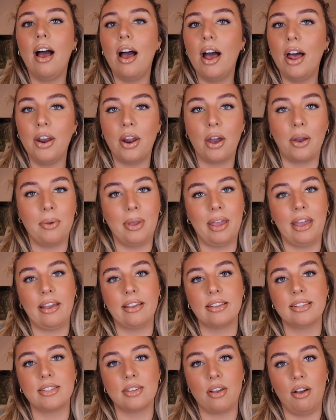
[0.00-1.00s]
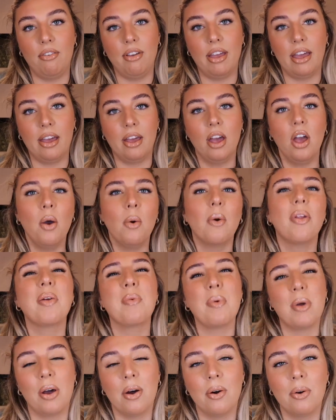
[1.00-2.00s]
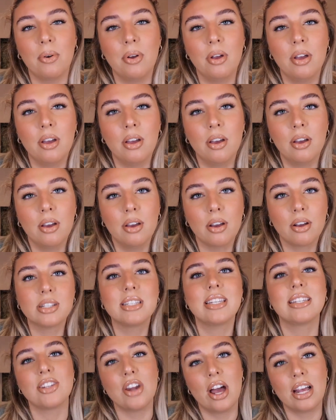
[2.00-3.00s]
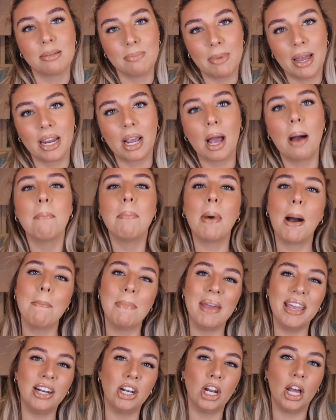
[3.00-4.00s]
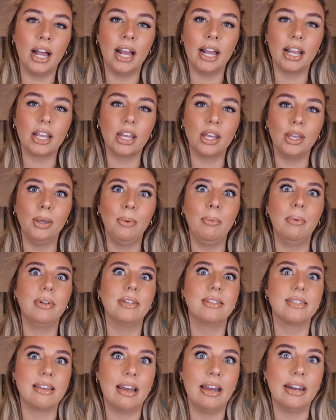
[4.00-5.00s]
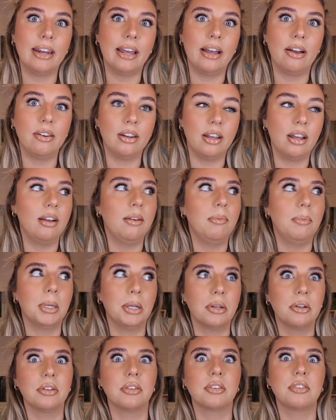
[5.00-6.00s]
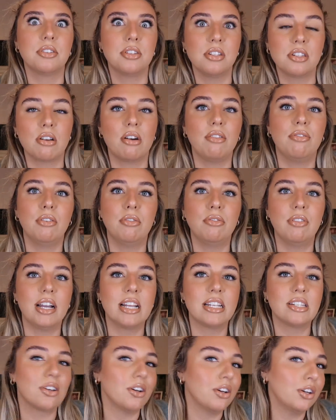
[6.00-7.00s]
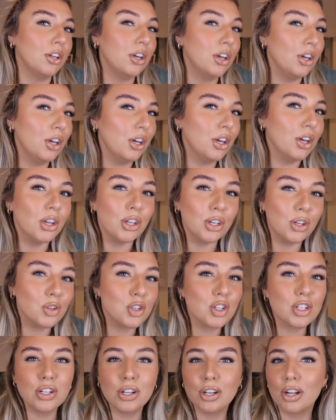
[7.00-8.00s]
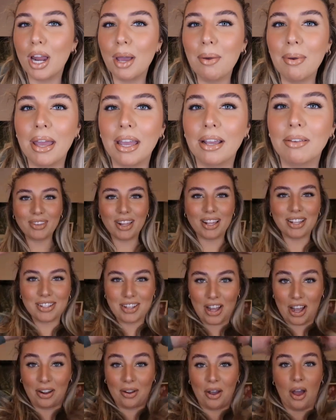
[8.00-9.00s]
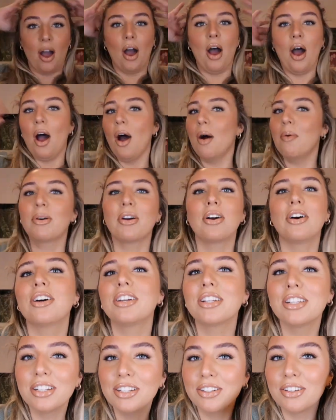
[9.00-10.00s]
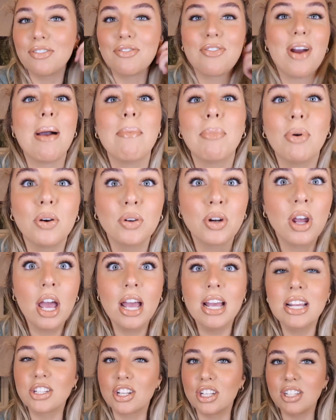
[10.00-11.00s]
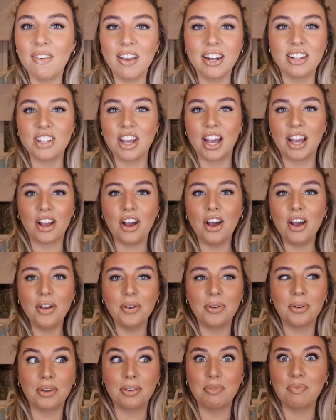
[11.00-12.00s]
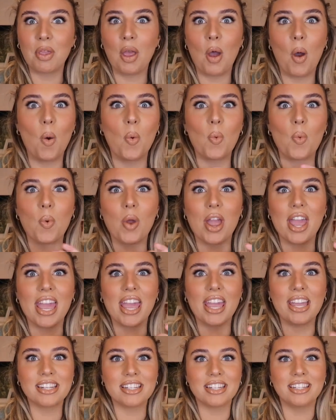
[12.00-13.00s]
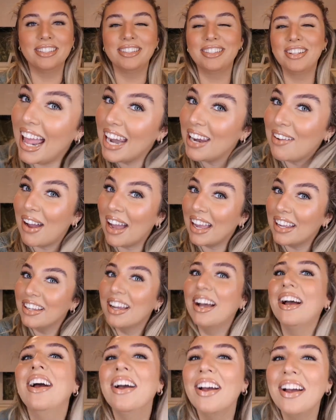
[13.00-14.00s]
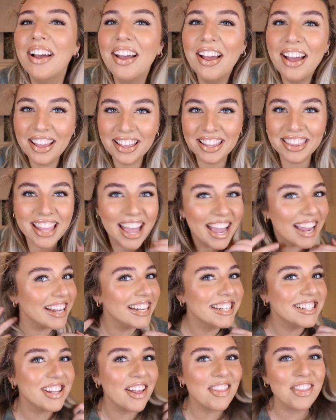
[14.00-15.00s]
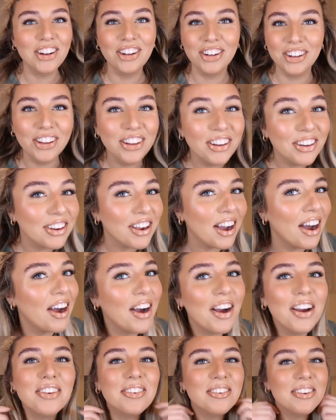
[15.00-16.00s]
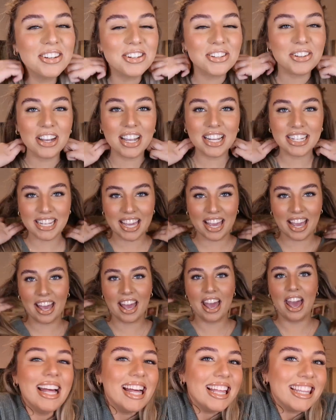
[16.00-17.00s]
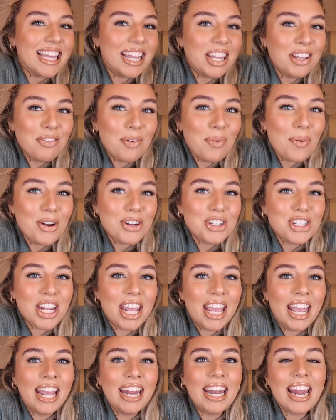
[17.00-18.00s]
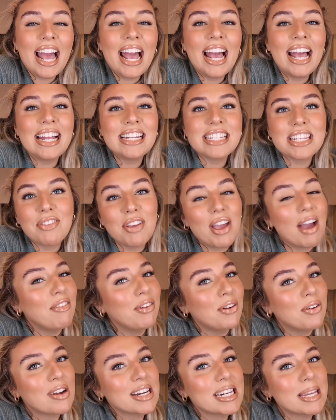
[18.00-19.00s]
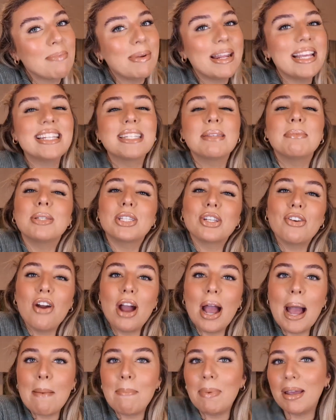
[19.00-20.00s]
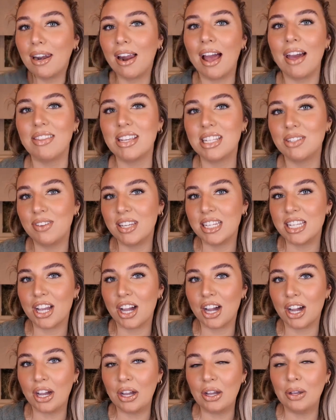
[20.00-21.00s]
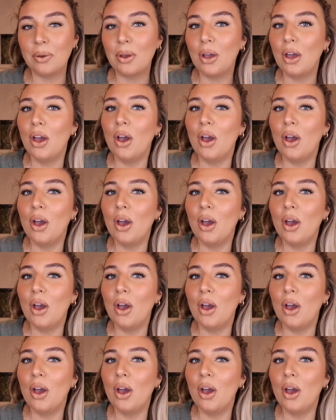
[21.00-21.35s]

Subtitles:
a notice of it. Well, they will, because it's nice makeup, but I mean, like, you wouldn't stand out like, oh my god, she's got a full face on. You'll just look glowy. So, oh god, rambled. It's because I've had Diet Coke. Weird. Anyway, that is the look. I hope you enjoyed it. Thank you for watching, and if you haven't already, please subscribe, like this video,